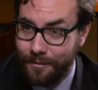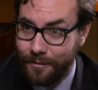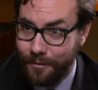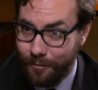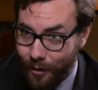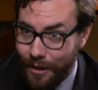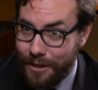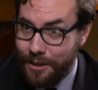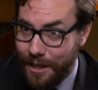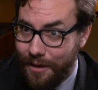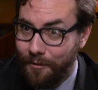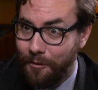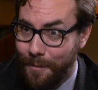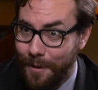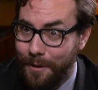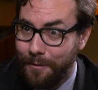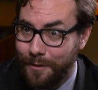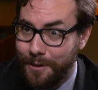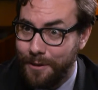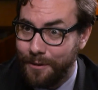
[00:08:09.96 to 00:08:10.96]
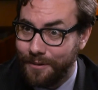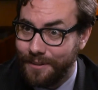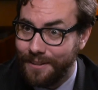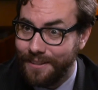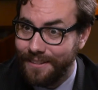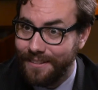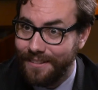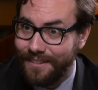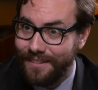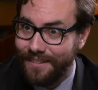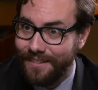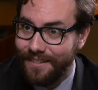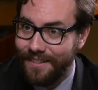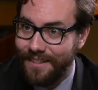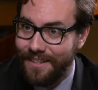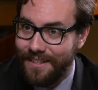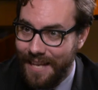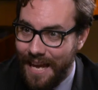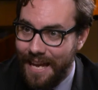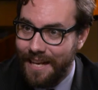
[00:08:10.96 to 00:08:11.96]
French government officials.
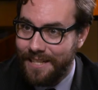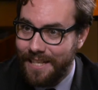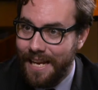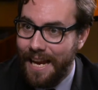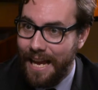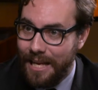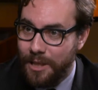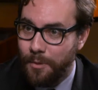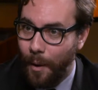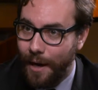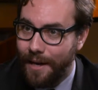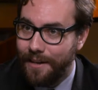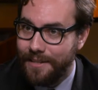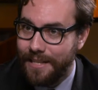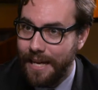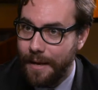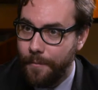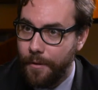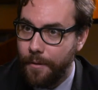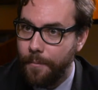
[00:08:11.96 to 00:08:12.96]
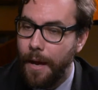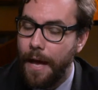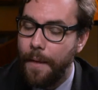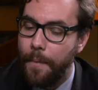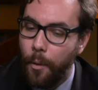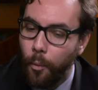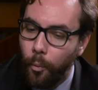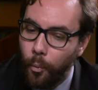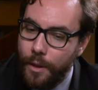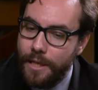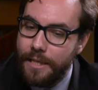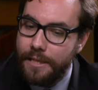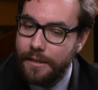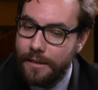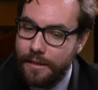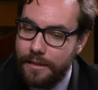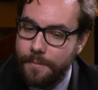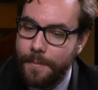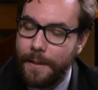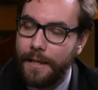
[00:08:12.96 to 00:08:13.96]
The NSA has wiretapped them, and the
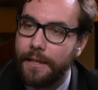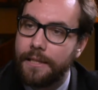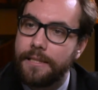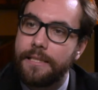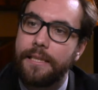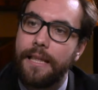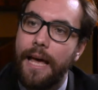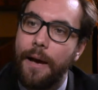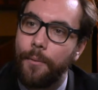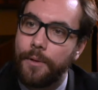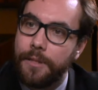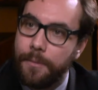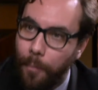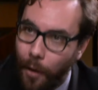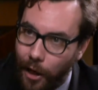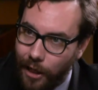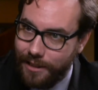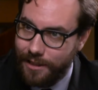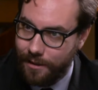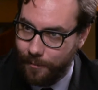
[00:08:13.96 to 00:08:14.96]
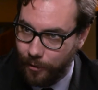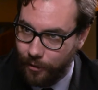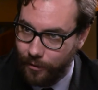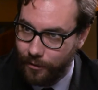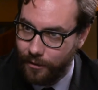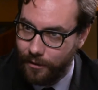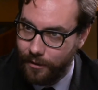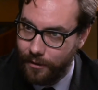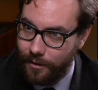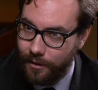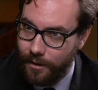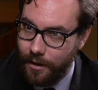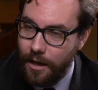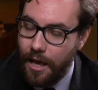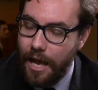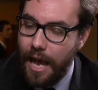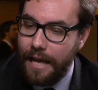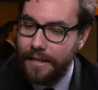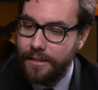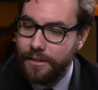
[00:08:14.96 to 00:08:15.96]
reason is because that was possible.
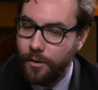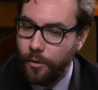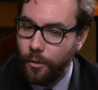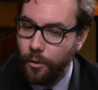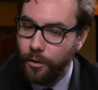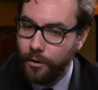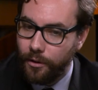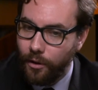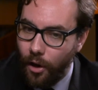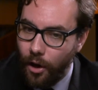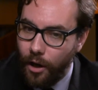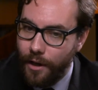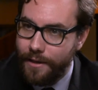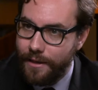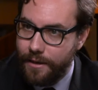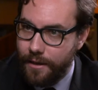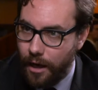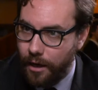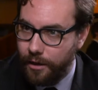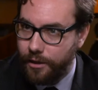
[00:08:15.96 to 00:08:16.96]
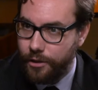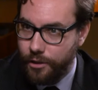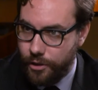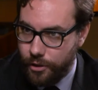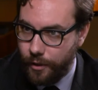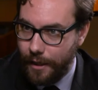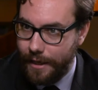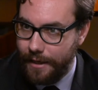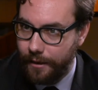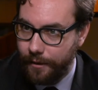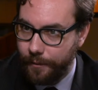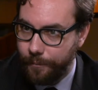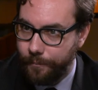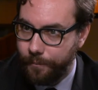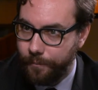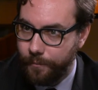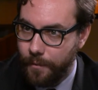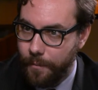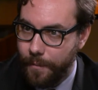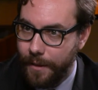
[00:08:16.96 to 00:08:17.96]
And so law did not constrain them,
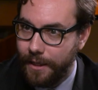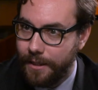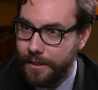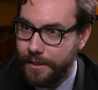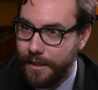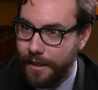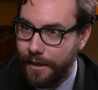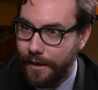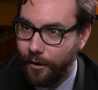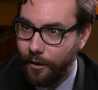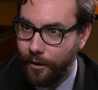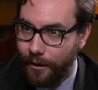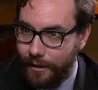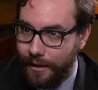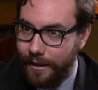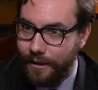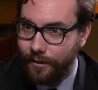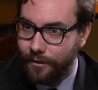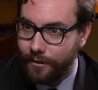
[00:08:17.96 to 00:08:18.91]
because they are illegal.